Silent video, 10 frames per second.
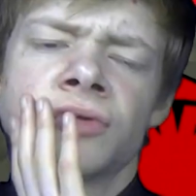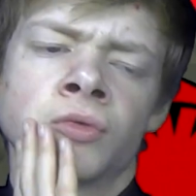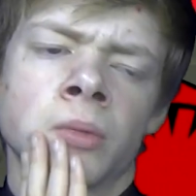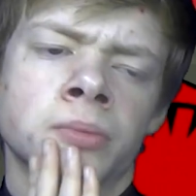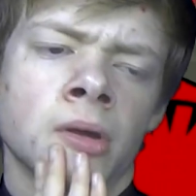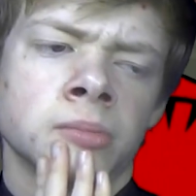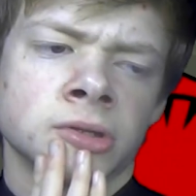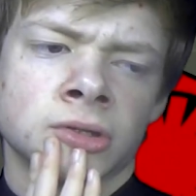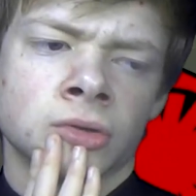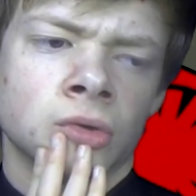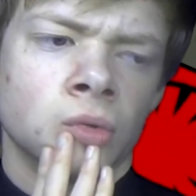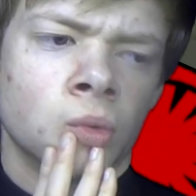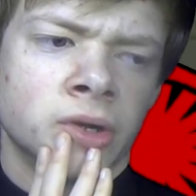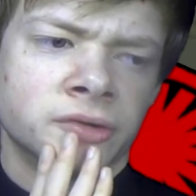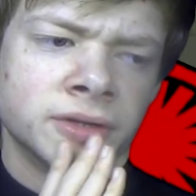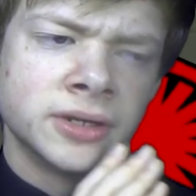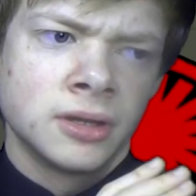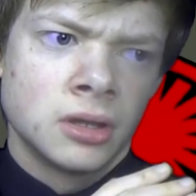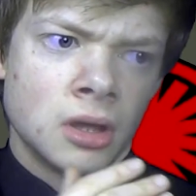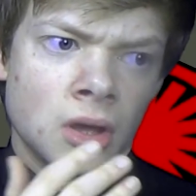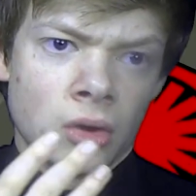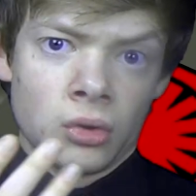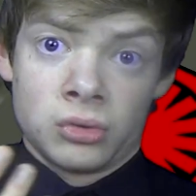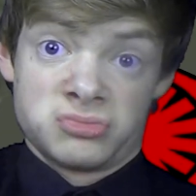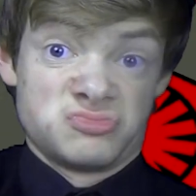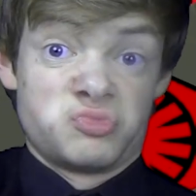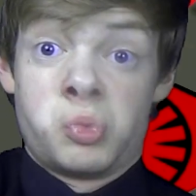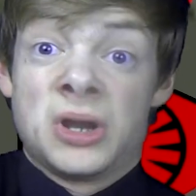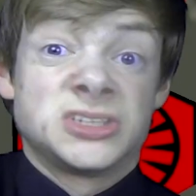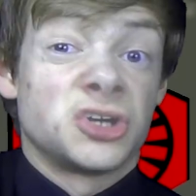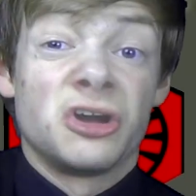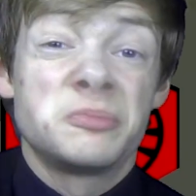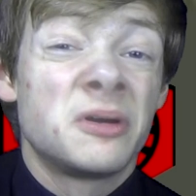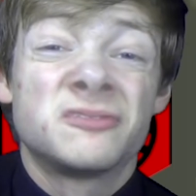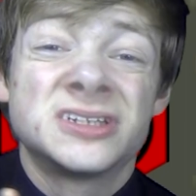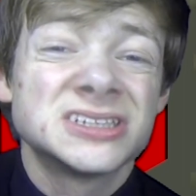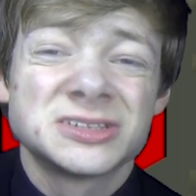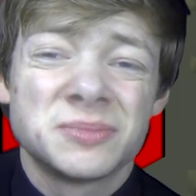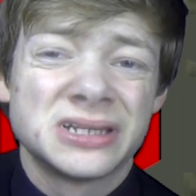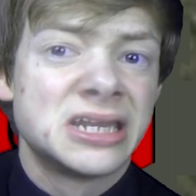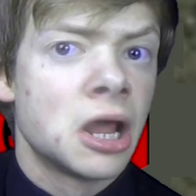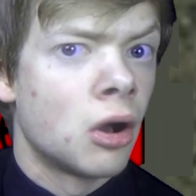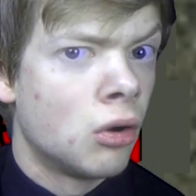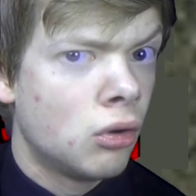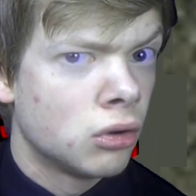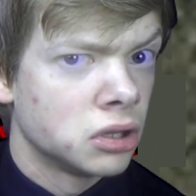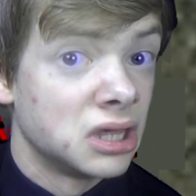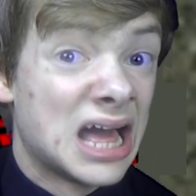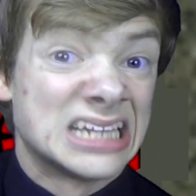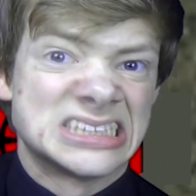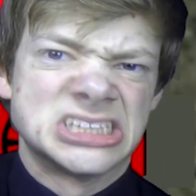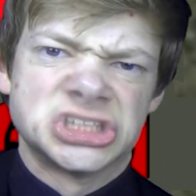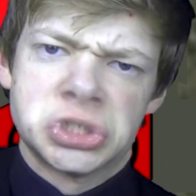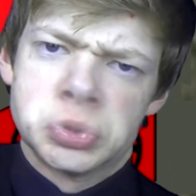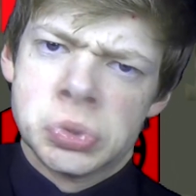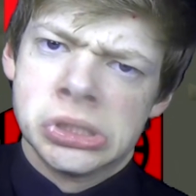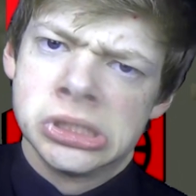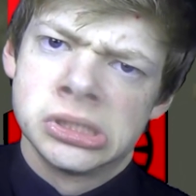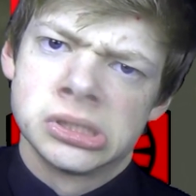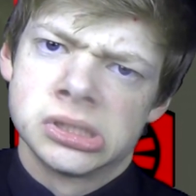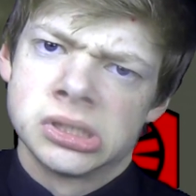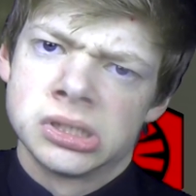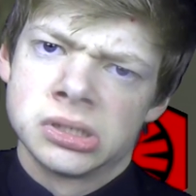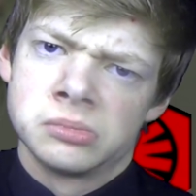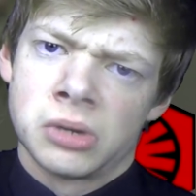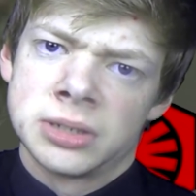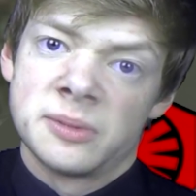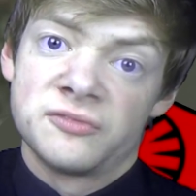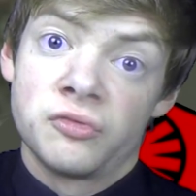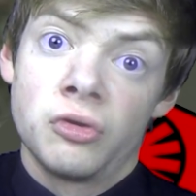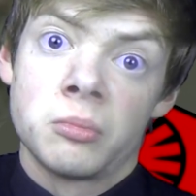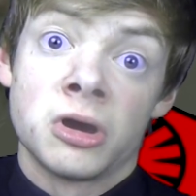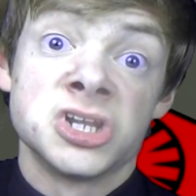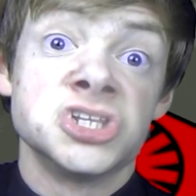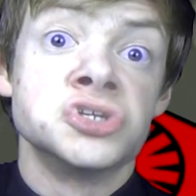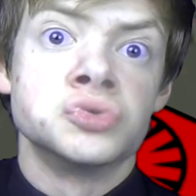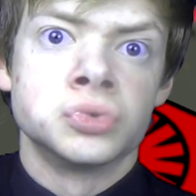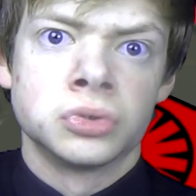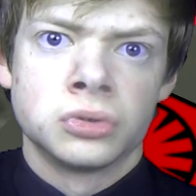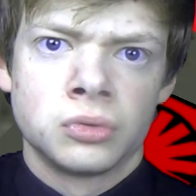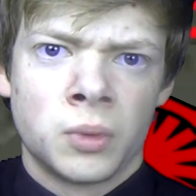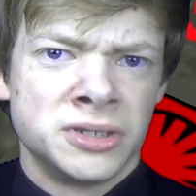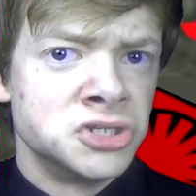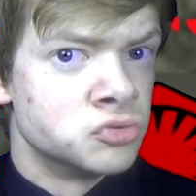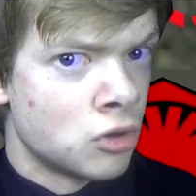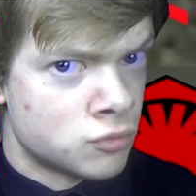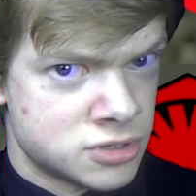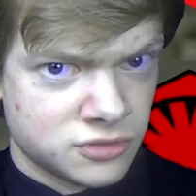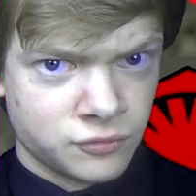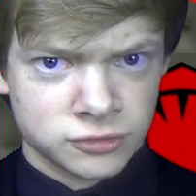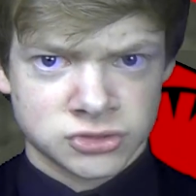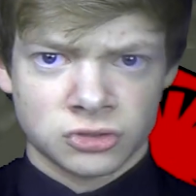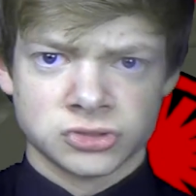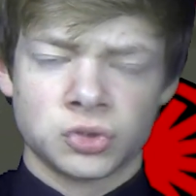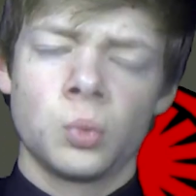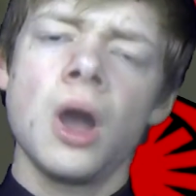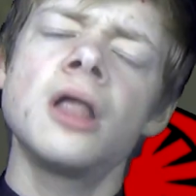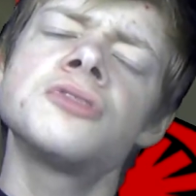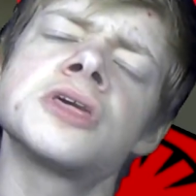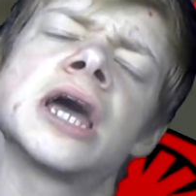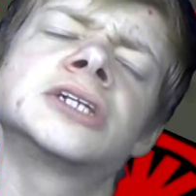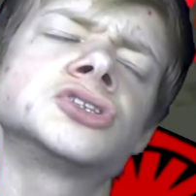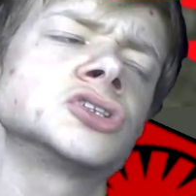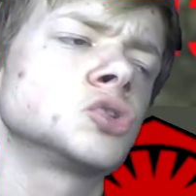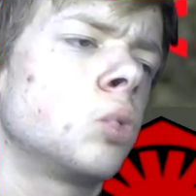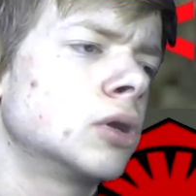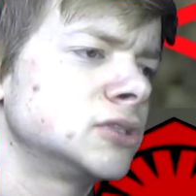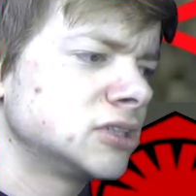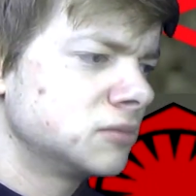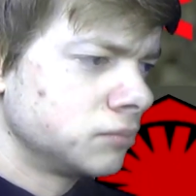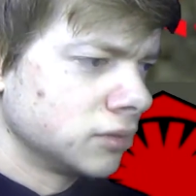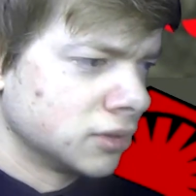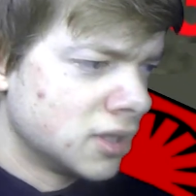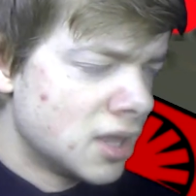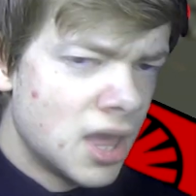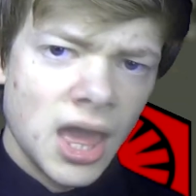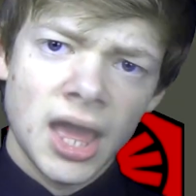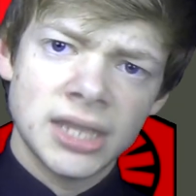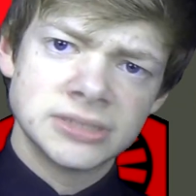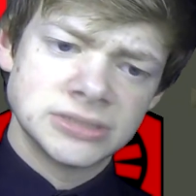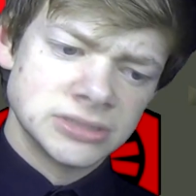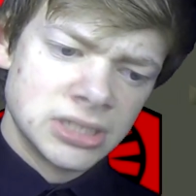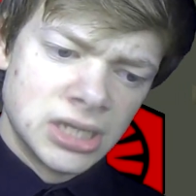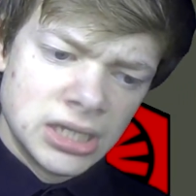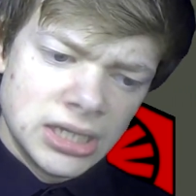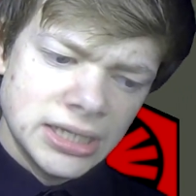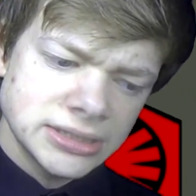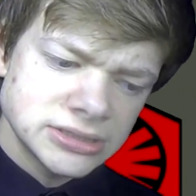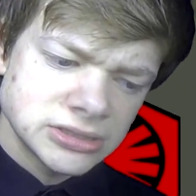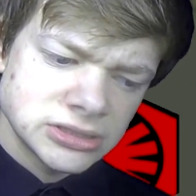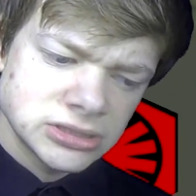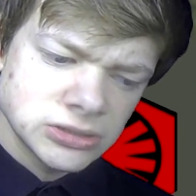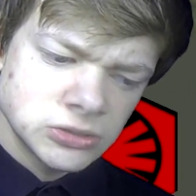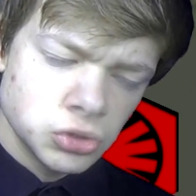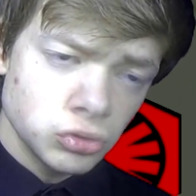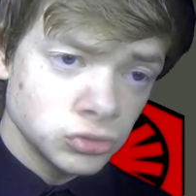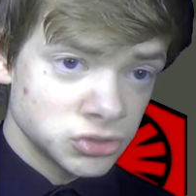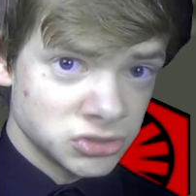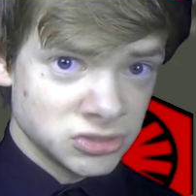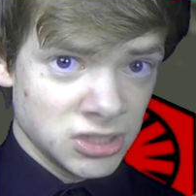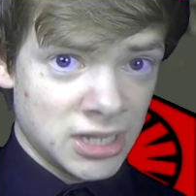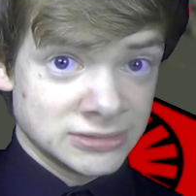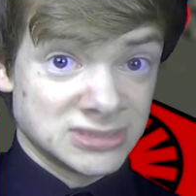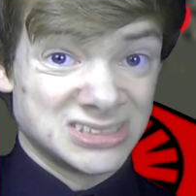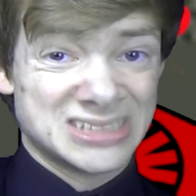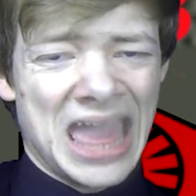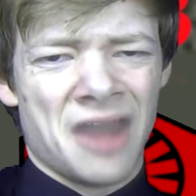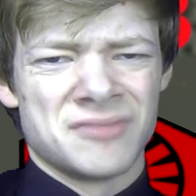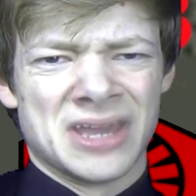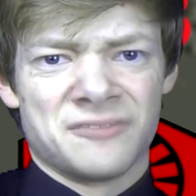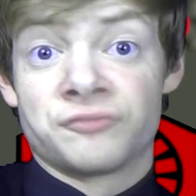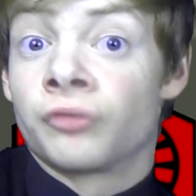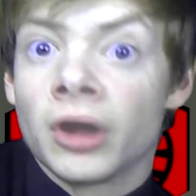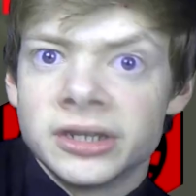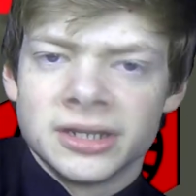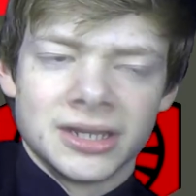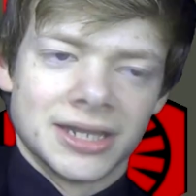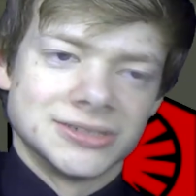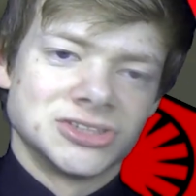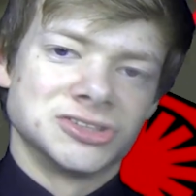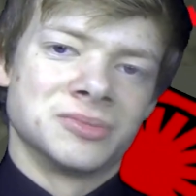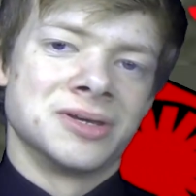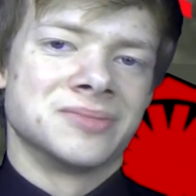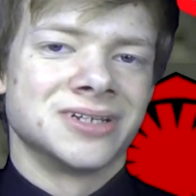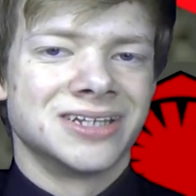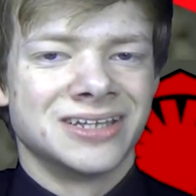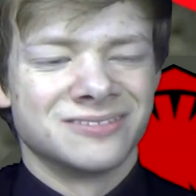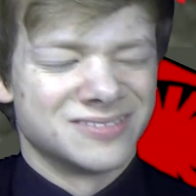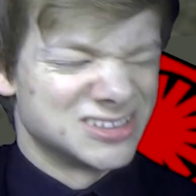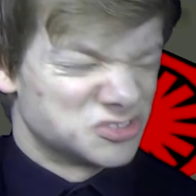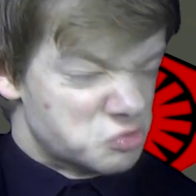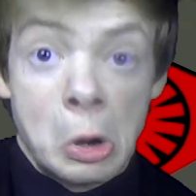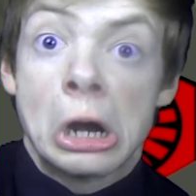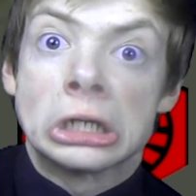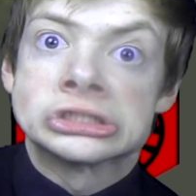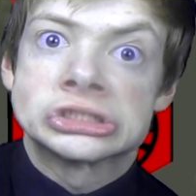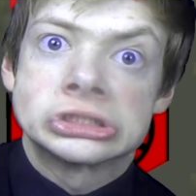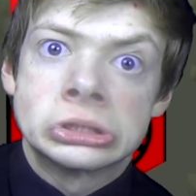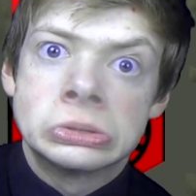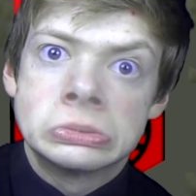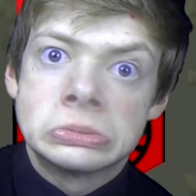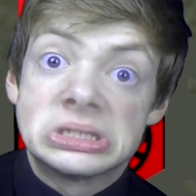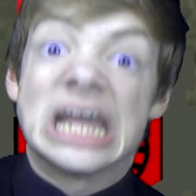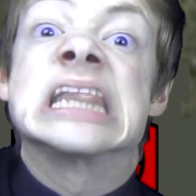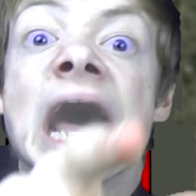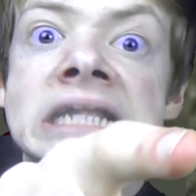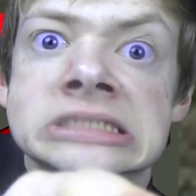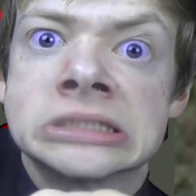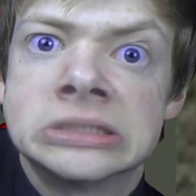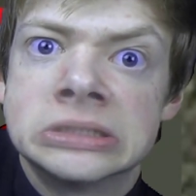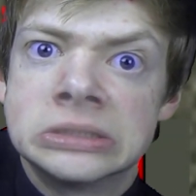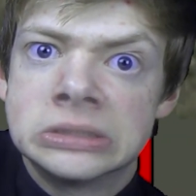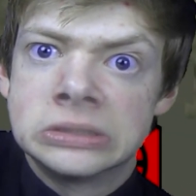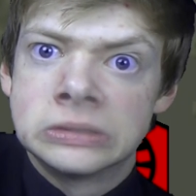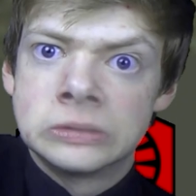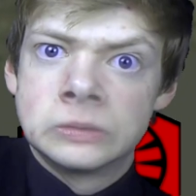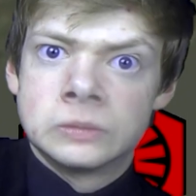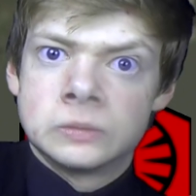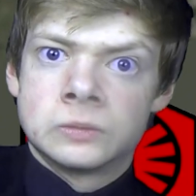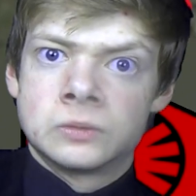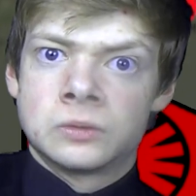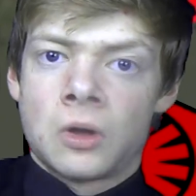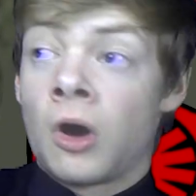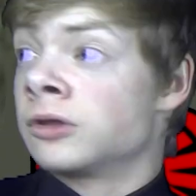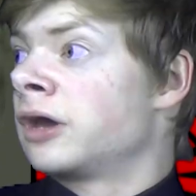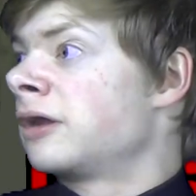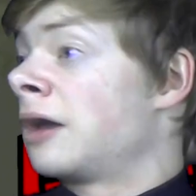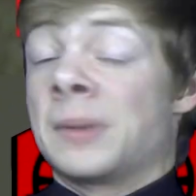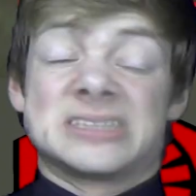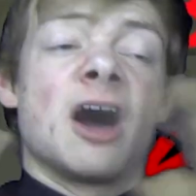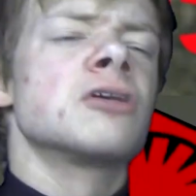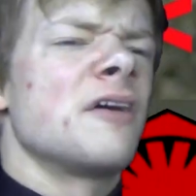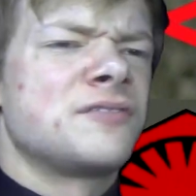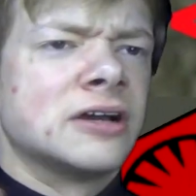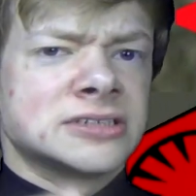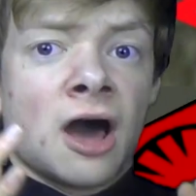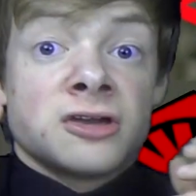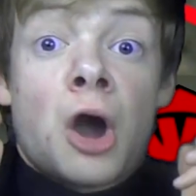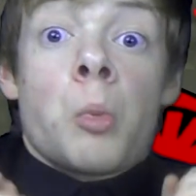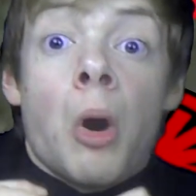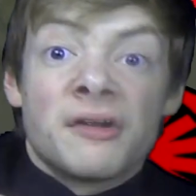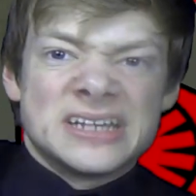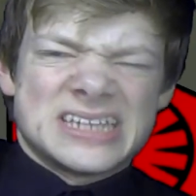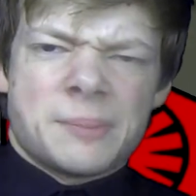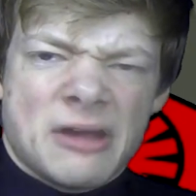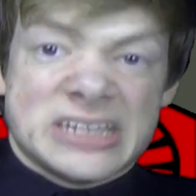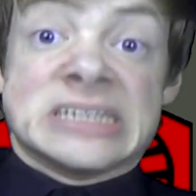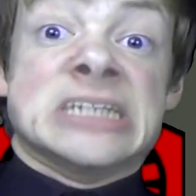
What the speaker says: you are probably wondering what type of discipline I, as a general, might perform on you when you go the First Order. Well, the answer is quite simple, and it's not as scary and frightening as you may believe. It's worse than that. All your nightmares, all your fears, all your worries about it,